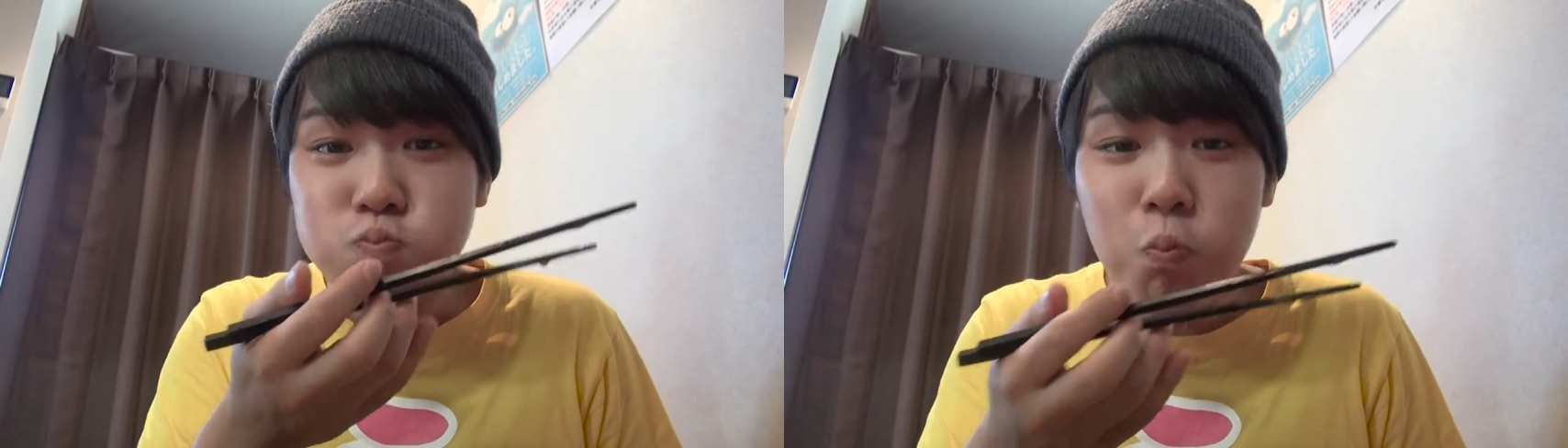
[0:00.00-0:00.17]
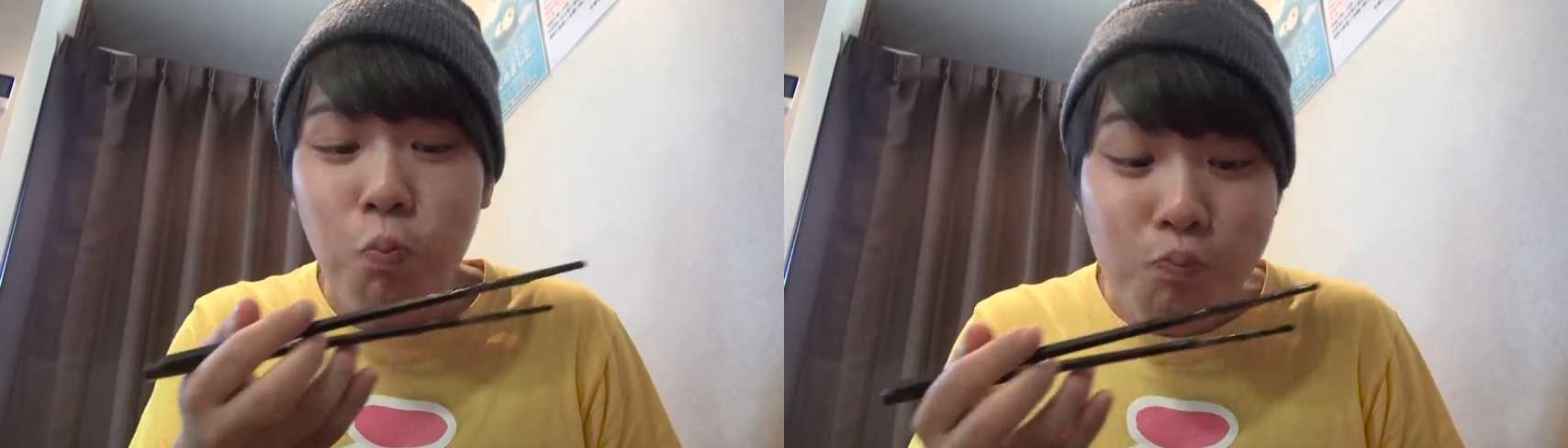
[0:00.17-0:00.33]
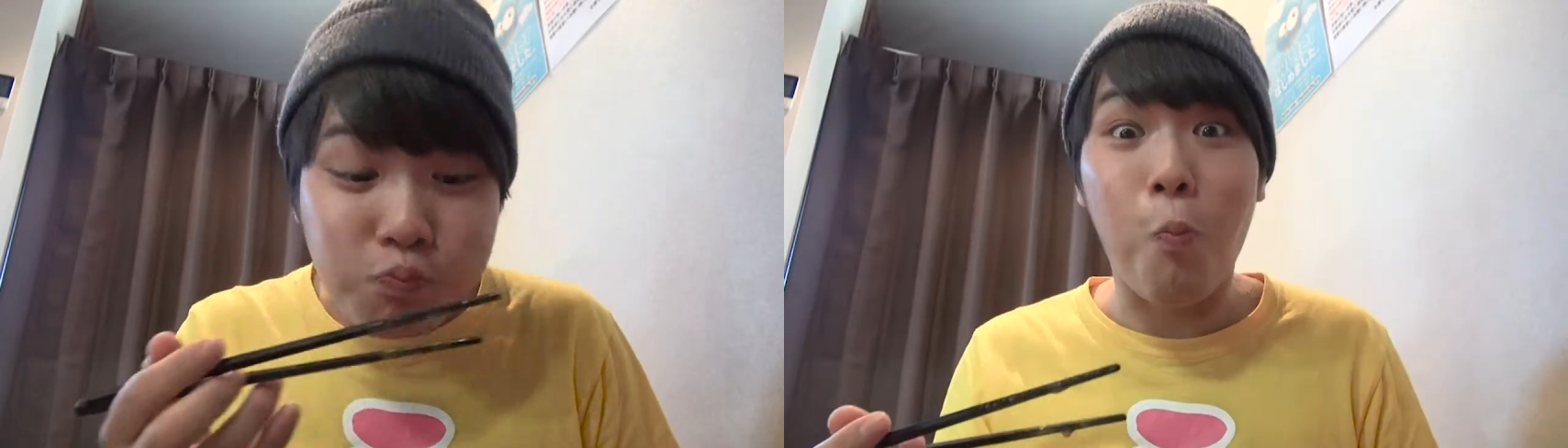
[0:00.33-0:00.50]

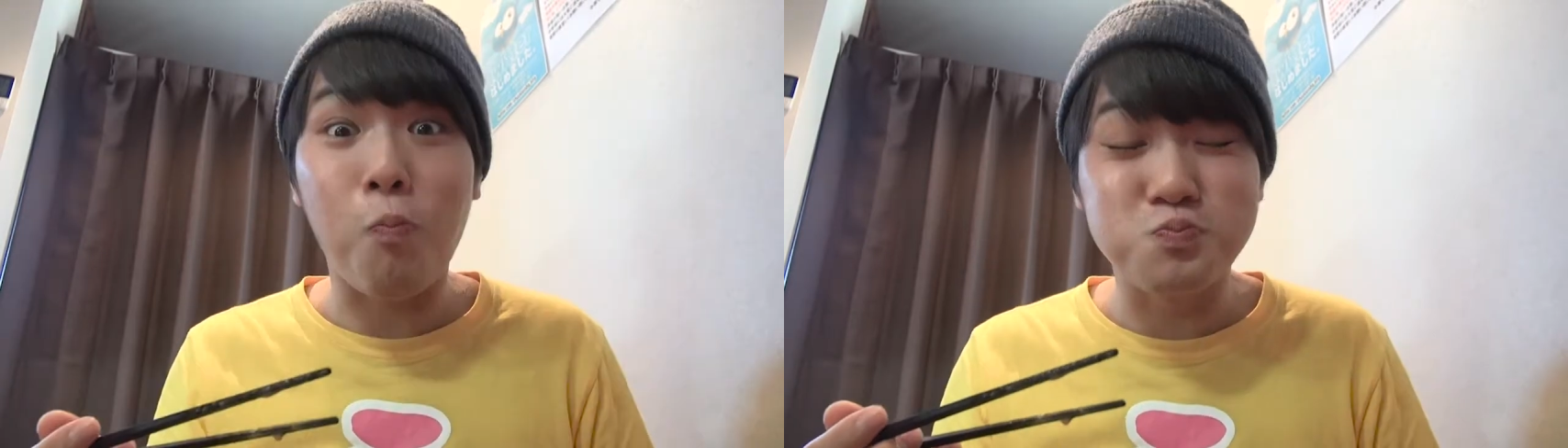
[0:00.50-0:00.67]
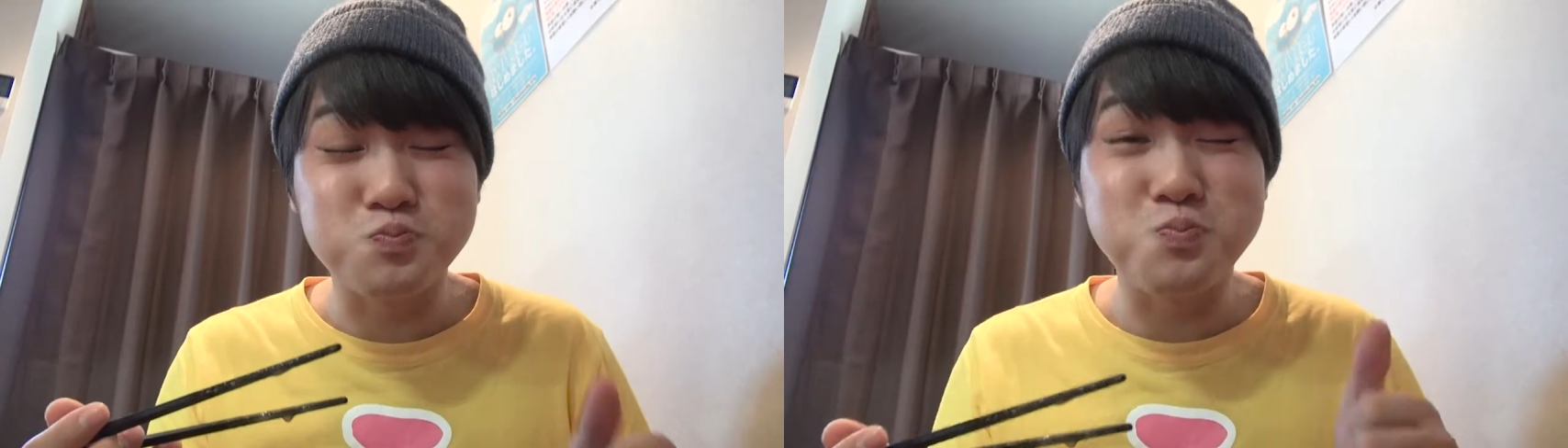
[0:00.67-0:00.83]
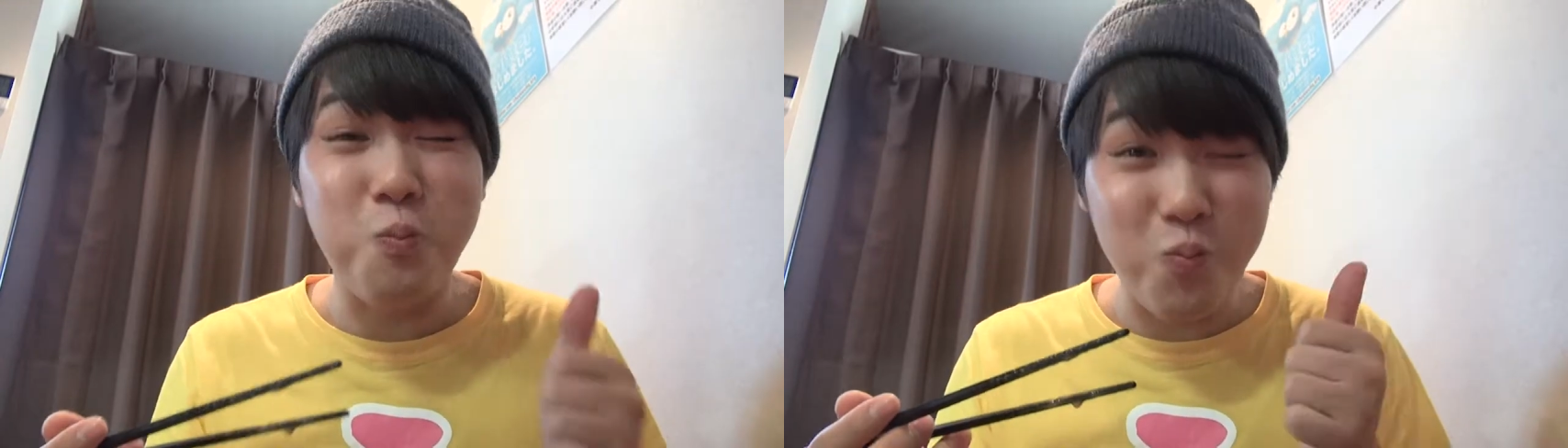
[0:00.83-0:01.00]
it.
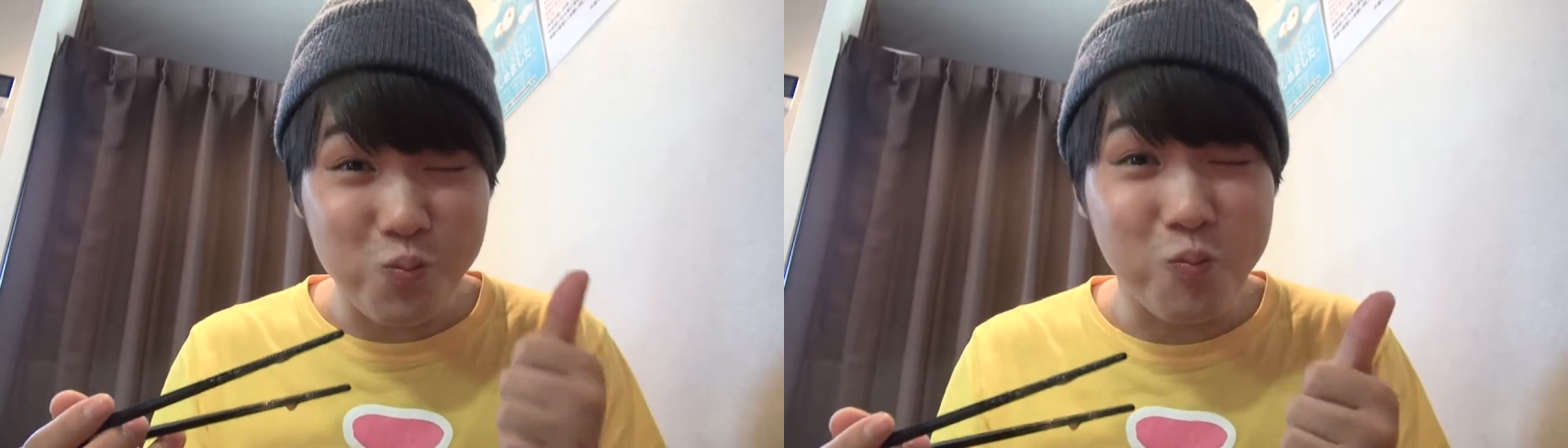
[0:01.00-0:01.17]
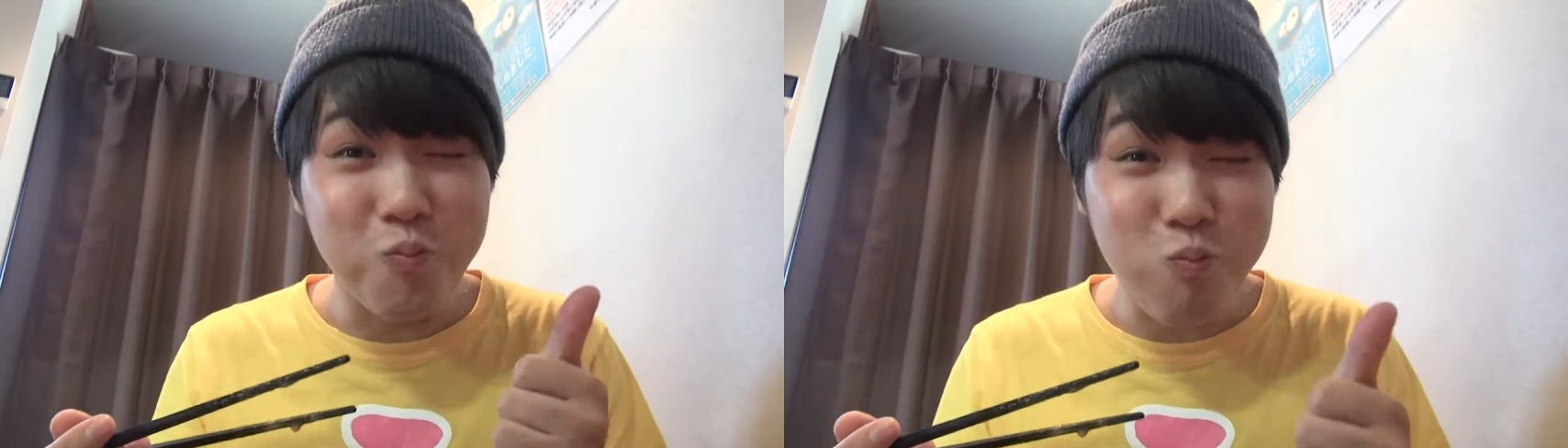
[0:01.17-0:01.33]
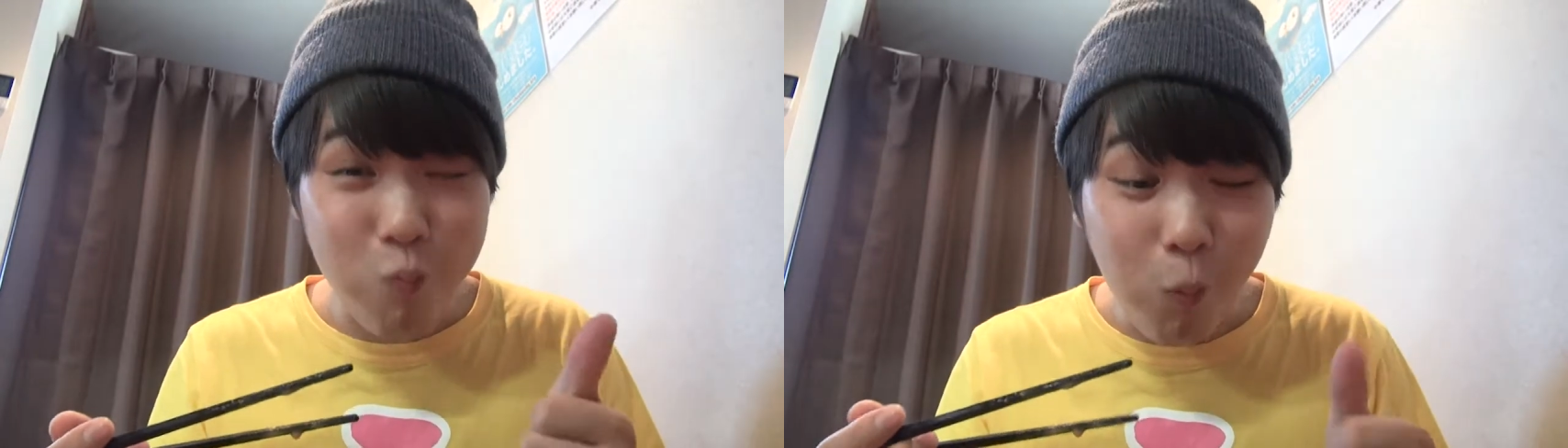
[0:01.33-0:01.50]
Even
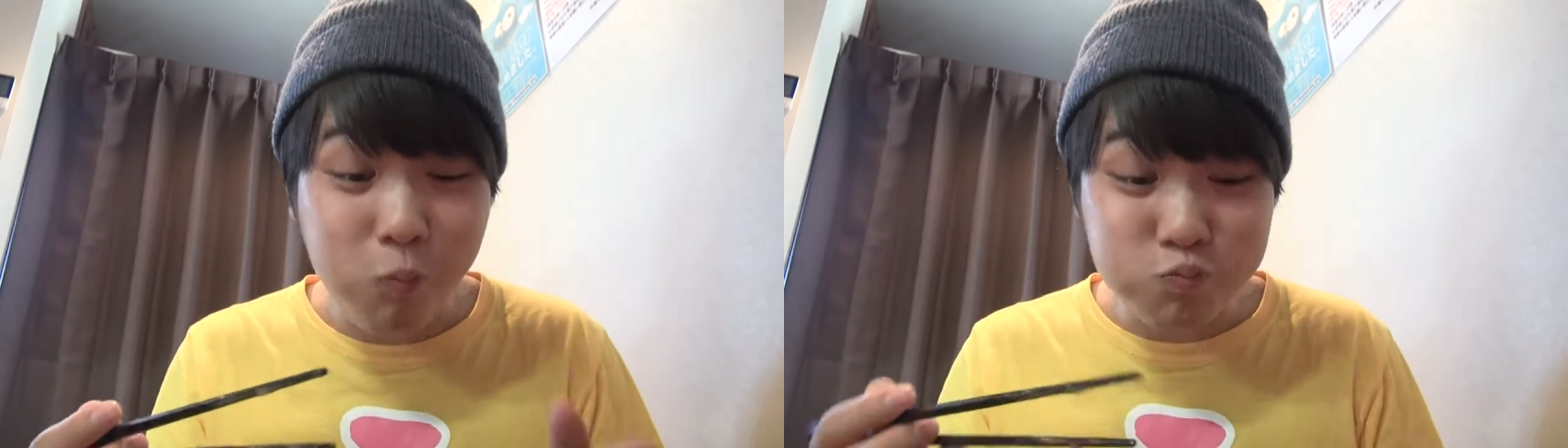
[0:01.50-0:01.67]
though it's